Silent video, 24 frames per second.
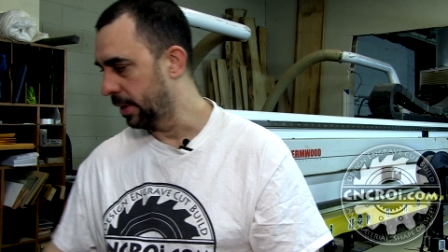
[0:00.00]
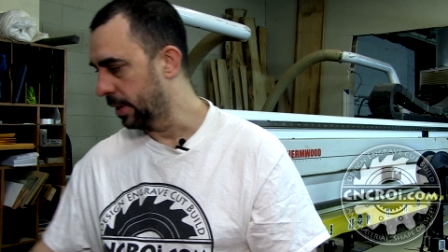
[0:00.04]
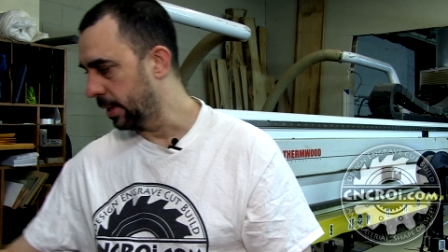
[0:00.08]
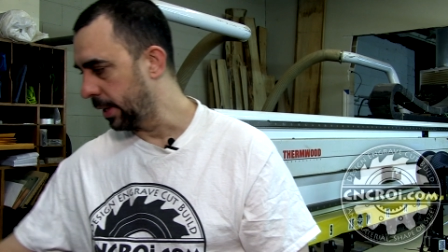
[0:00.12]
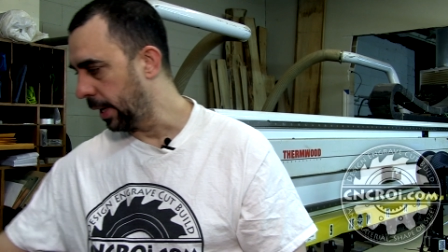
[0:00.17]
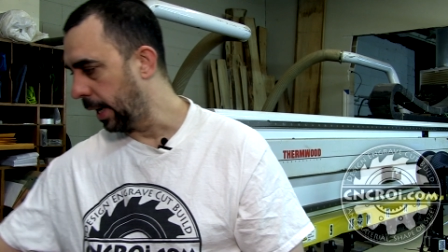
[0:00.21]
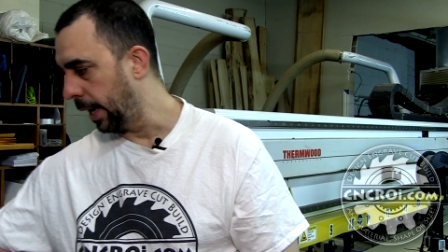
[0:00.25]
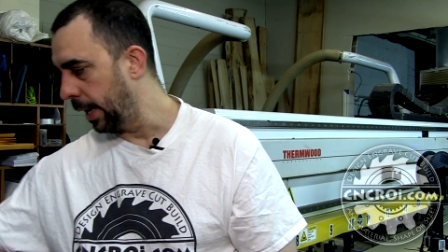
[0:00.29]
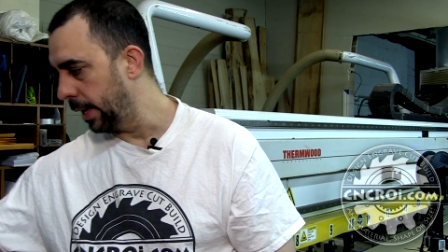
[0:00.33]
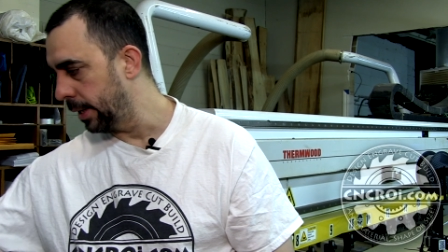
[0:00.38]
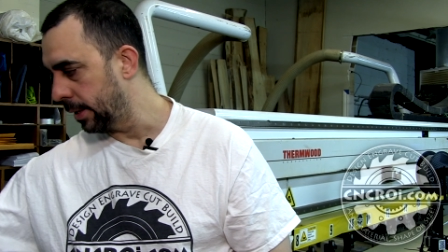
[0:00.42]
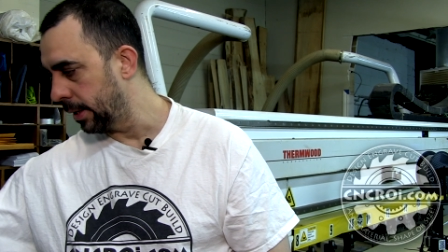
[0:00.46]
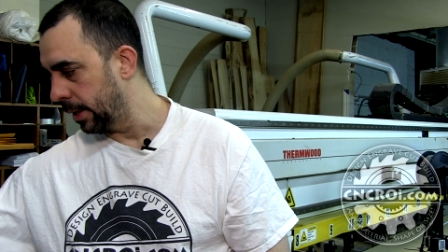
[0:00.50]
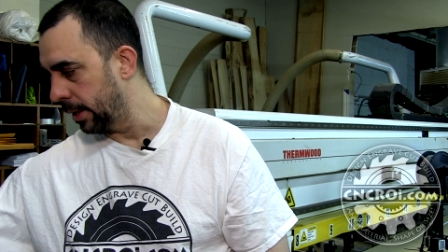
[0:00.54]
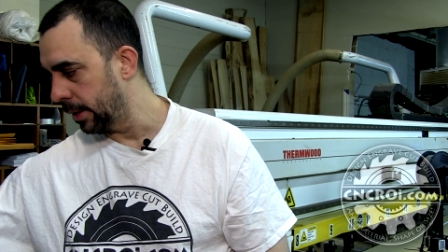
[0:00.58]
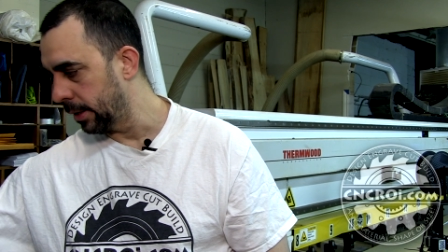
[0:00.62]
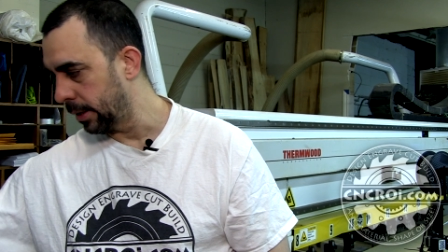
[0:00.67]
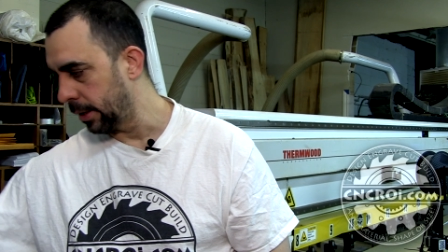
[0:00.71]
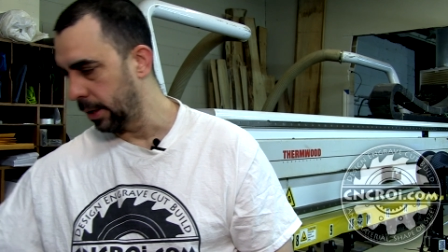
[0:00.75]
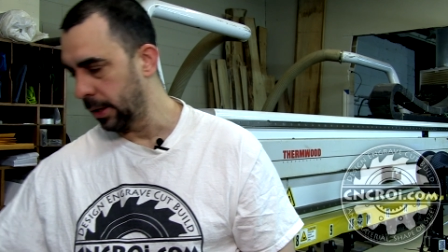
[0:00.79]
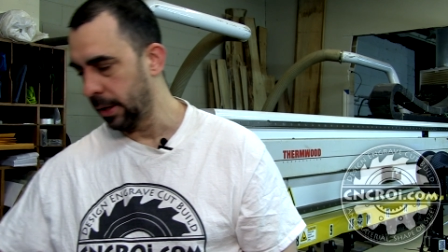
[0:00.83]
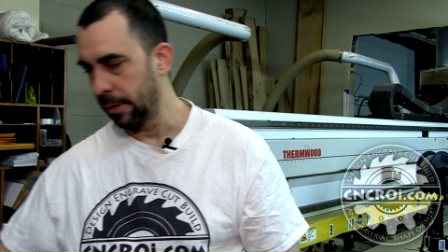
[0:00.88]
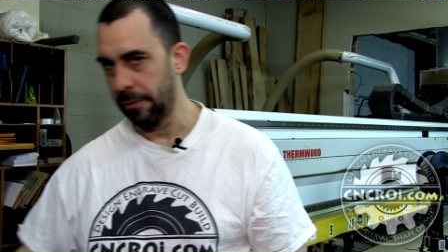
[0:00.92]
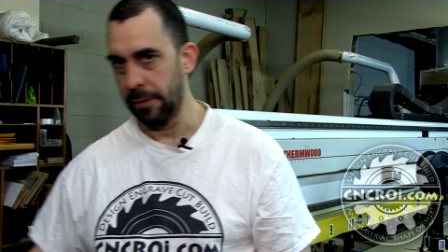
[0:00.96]

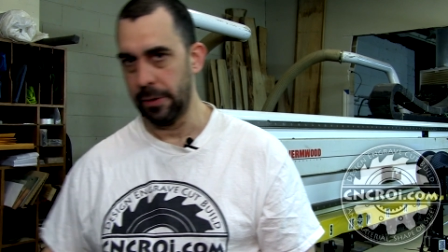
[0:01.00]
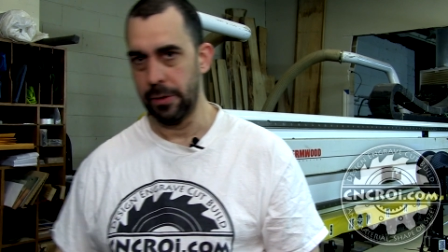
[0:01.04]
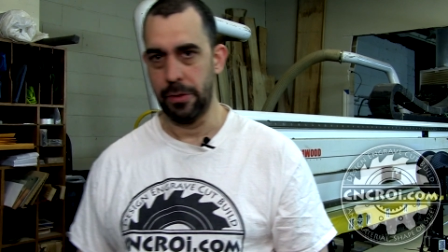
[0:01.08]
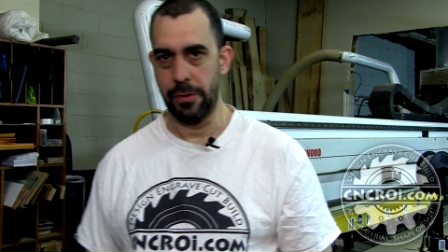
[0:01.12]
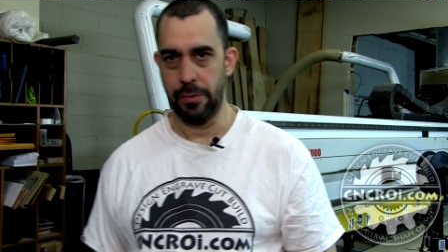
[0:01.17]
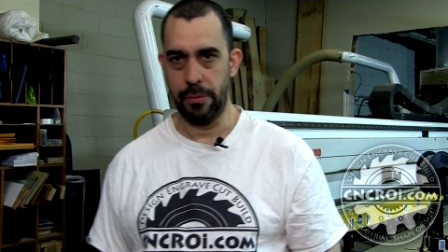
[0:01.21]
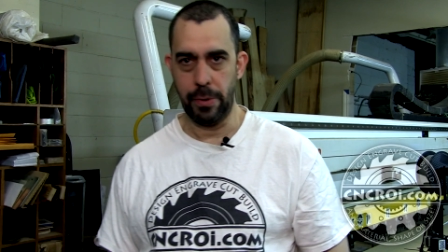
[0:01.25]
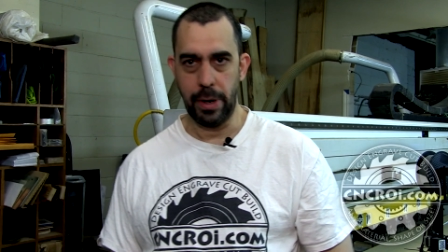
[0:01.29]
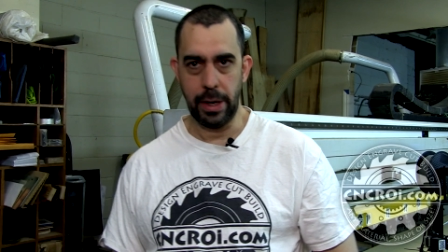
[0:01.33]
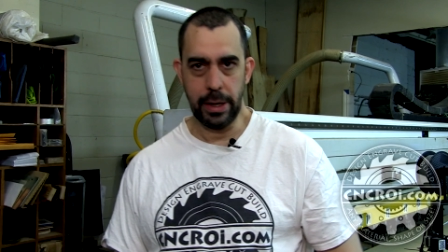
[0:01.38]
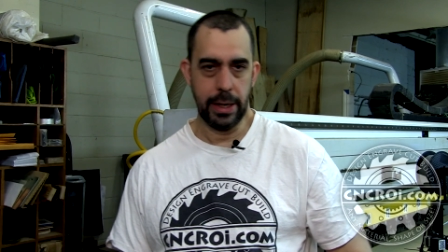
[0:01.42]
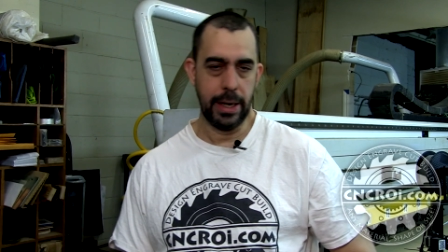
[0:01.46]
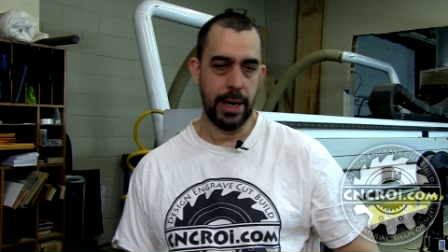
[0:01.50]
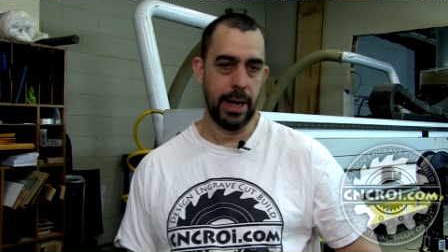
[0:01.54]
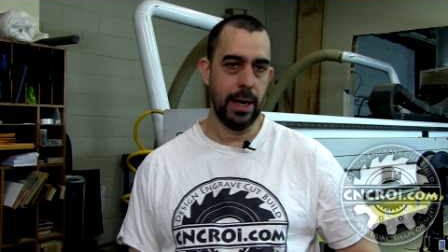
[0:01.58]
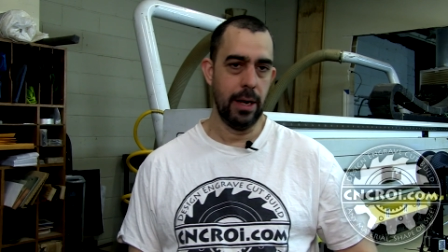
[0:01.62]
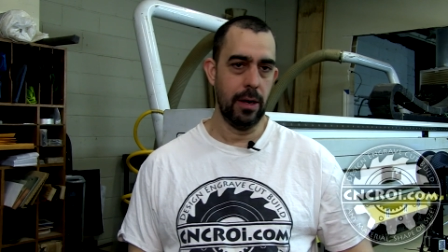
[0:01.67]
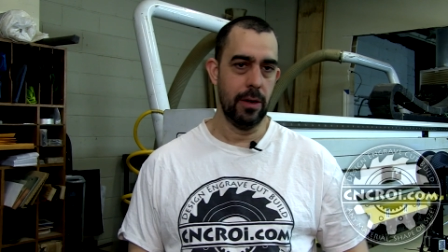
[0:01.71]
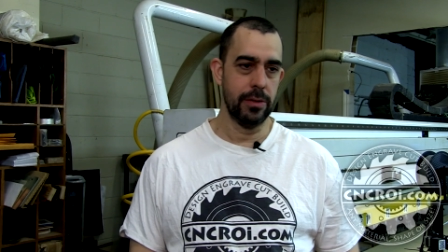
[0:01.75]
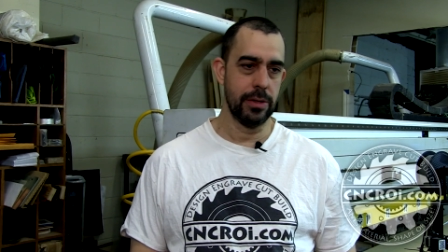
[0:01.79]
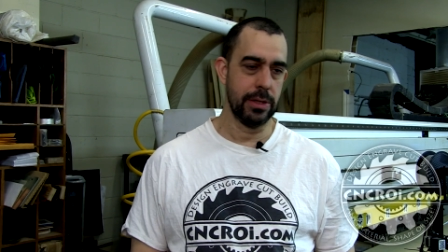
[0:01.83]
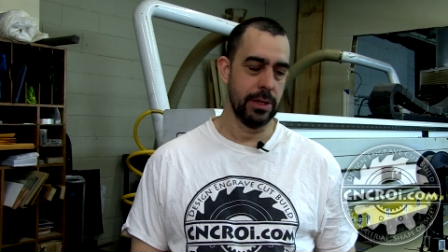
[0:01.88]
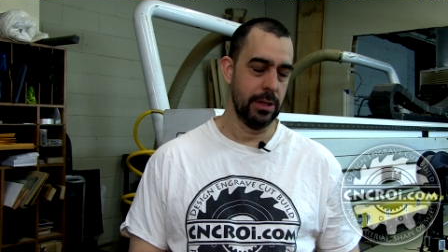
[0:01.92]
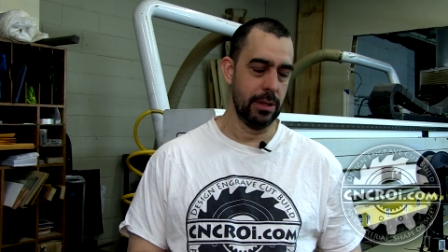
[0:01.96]
sizes and different thread
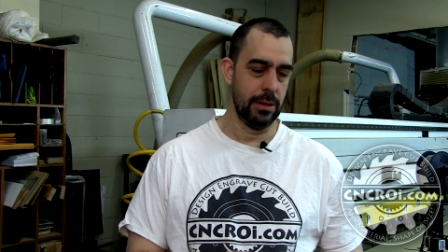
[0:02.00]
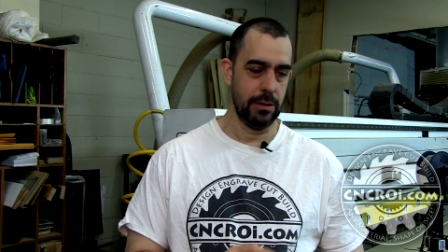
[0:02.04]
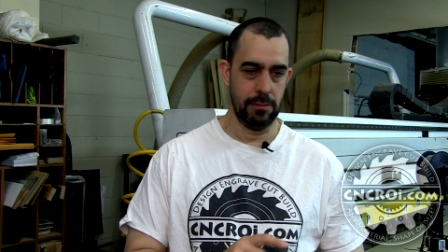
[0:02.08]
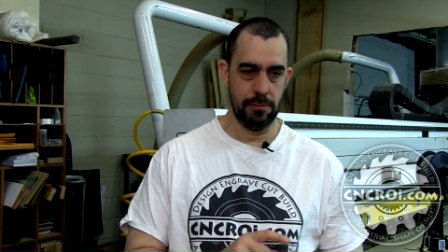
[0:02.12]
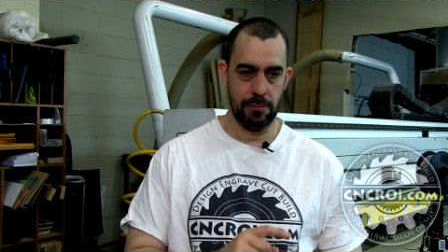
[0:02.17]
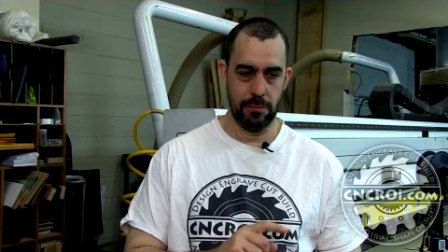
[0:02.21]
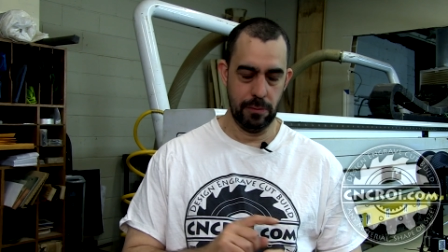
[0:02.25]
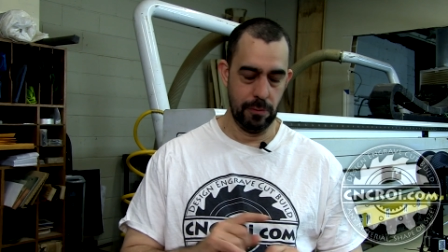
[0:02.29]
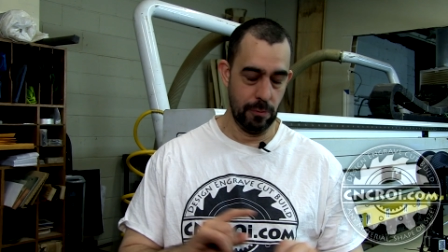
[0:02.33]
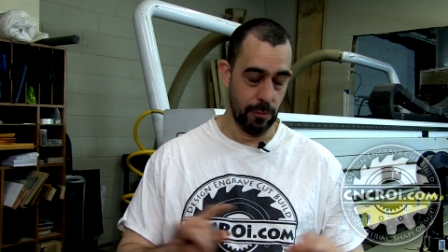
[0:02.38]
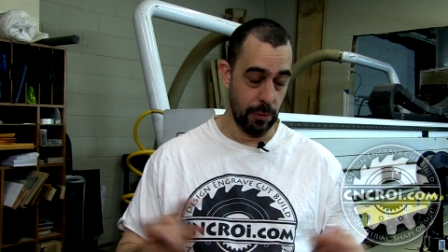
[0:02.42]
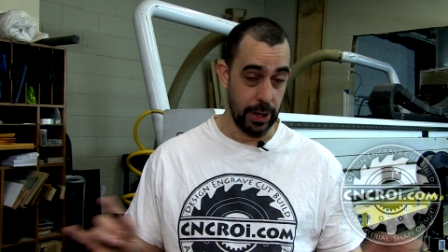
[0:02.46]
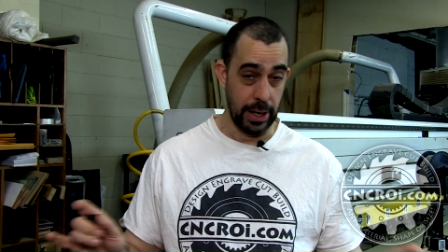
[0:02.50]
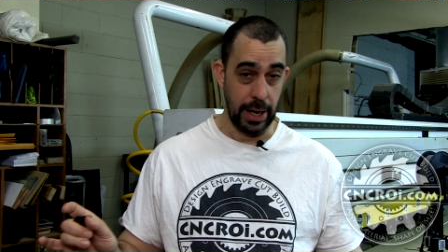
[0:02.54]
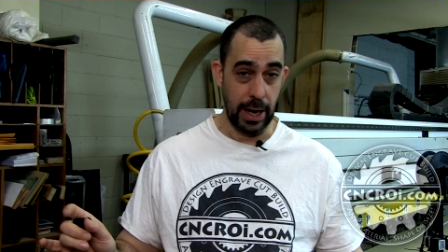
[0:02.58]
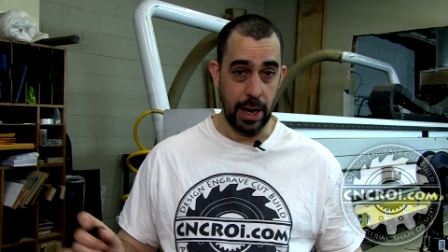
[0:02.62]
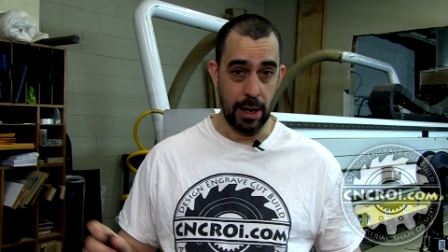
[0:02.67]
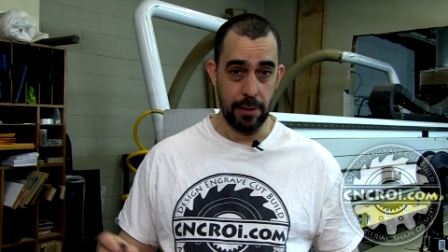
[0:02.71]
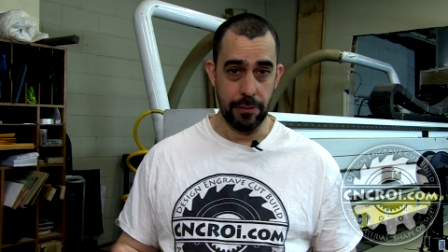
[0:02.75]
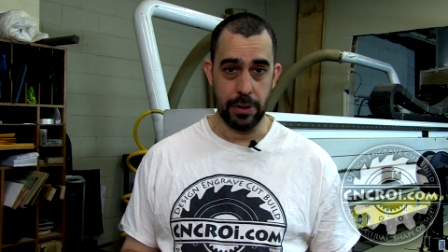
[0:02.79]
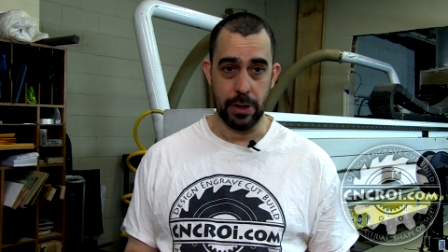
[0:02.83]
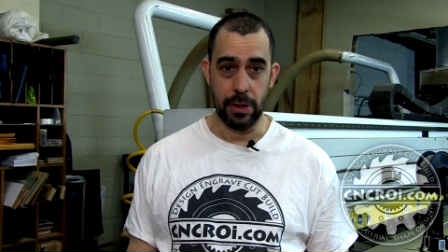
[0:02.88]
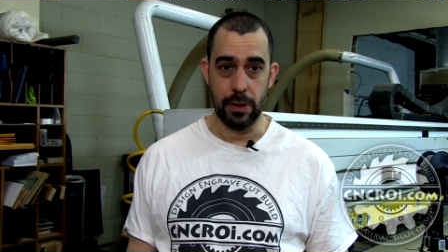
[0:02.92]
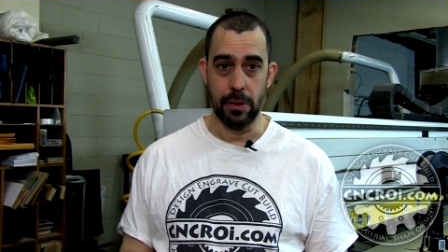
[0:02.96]
counts and what
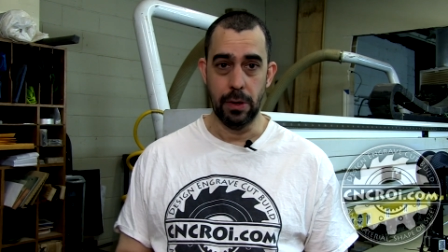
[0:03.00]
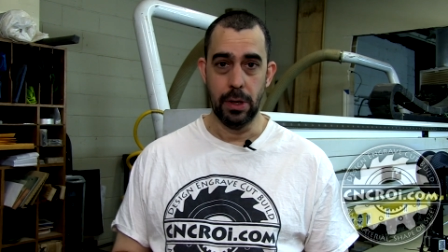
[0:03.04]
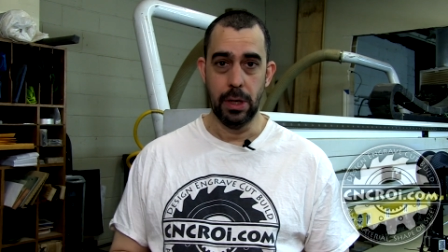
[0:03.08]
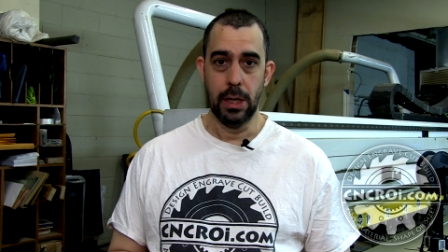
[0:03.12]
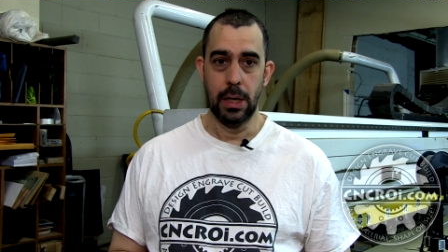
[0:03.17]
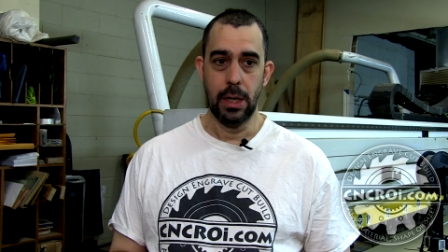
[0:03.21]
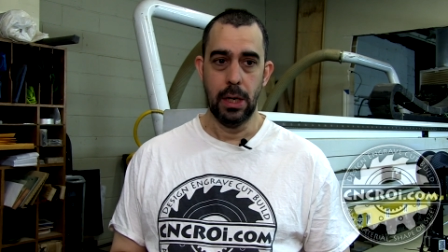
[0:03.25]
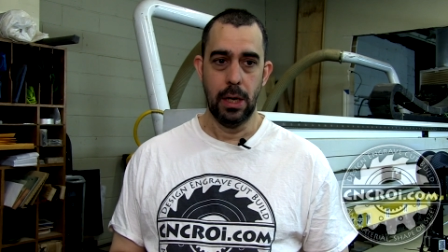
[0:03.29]
have you,